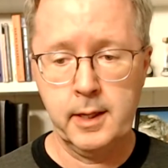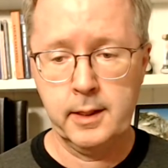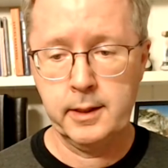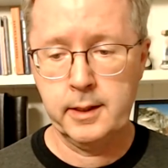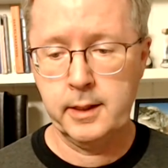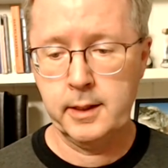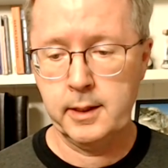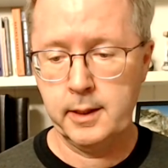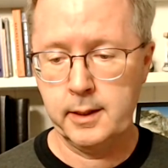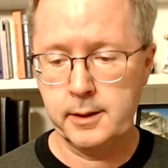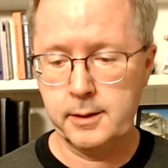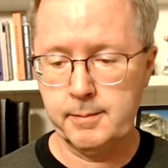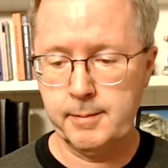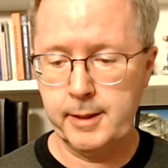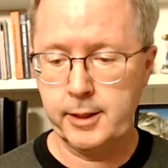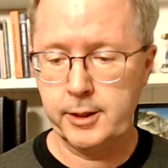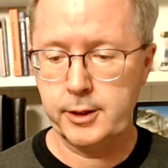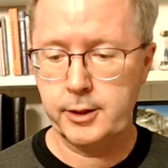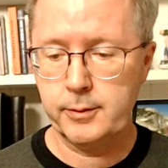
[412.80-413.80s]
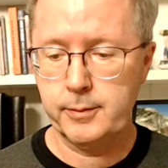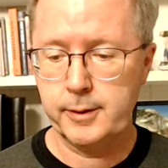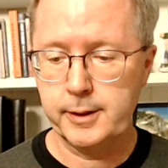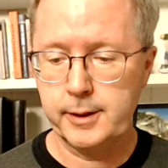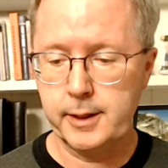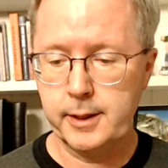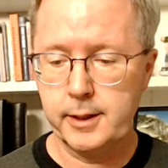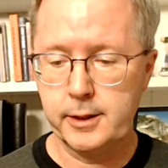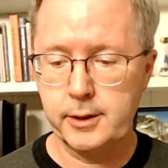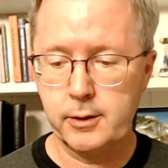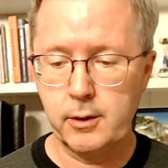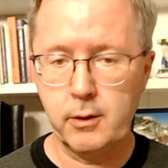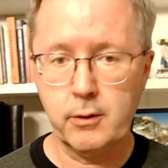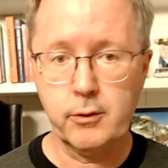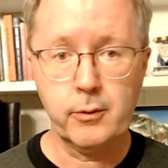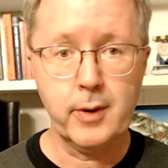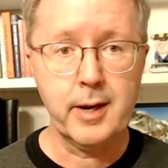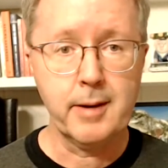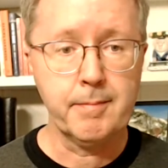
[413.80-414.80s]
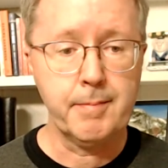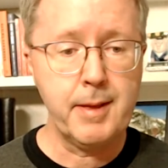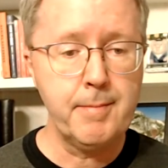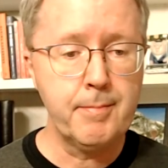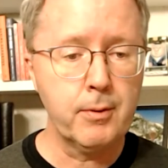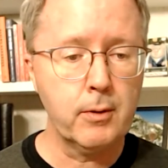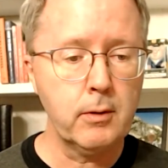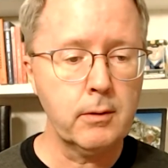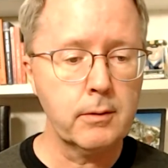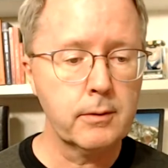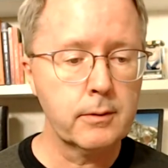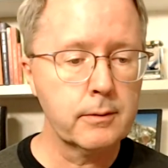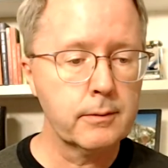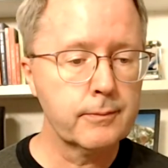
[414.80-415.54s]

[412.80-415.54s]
then let's make sure we send it to all the right people.